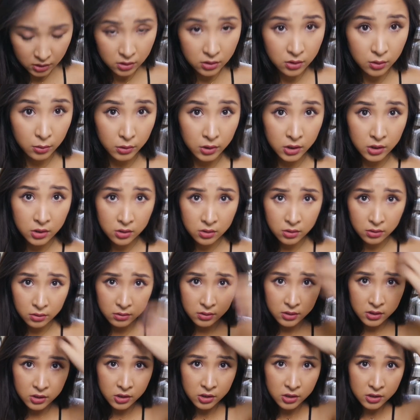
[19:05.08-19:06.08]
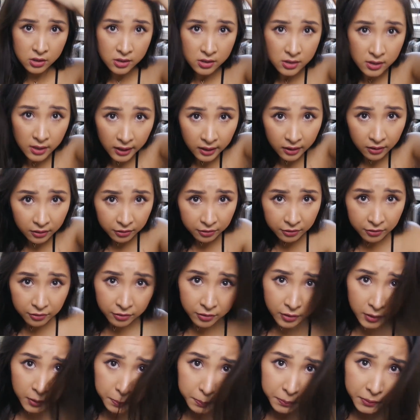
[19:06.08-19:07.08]
So what you do is you just kind of
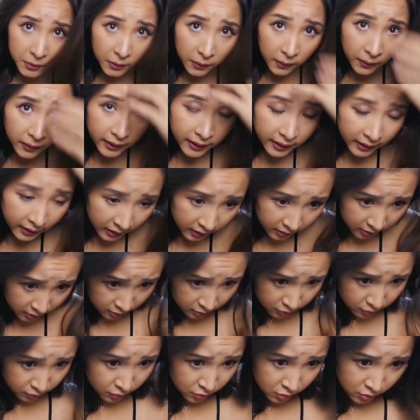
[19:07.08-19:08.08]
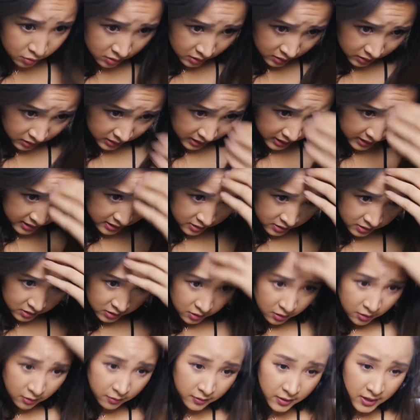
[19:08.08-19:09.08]
flip your hair through the layers
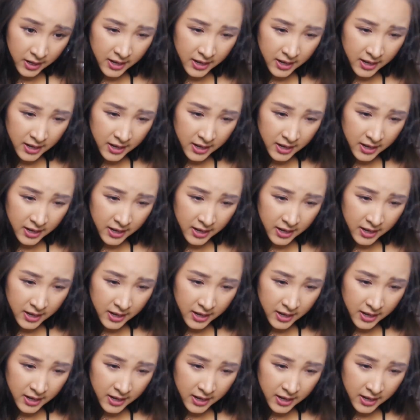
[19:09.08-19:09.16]
of